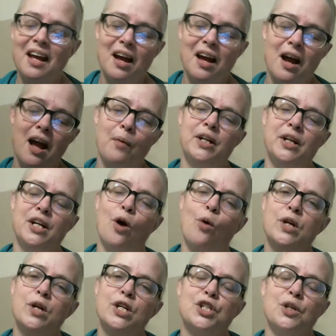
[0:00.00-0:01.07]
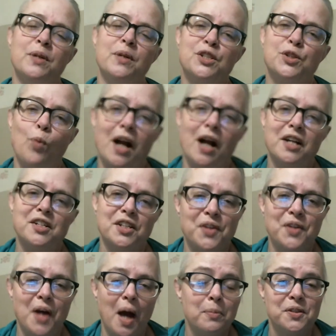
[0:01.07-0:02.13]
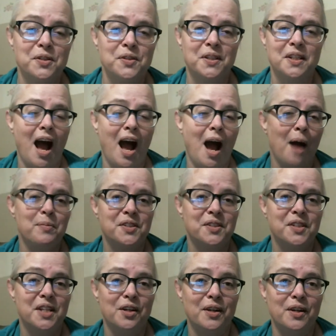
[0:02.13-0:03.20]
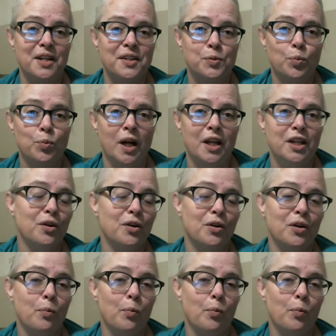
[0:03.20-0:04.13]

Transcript: We should be swatching. So I'm just curious what you